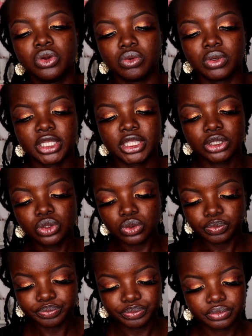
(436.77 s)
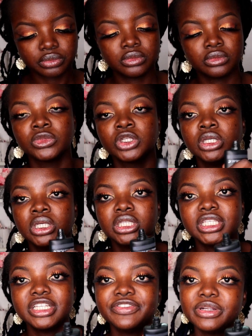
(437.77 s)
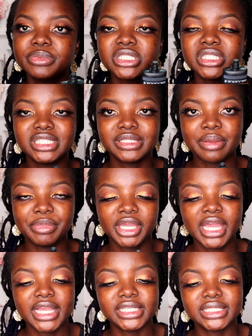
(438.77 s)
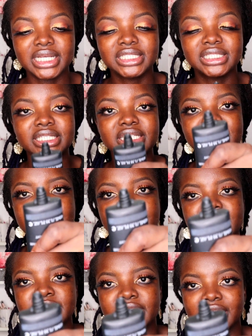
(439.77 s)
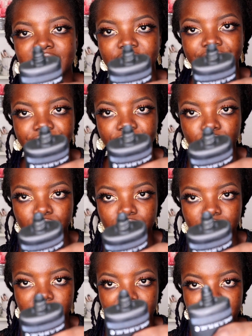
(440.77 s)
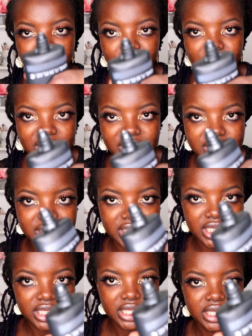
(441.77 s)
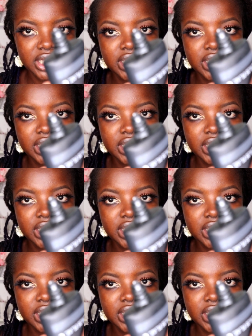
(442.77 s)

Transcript: what I think. So the difference in this, Abeka, is that this is a clear film. I know you can see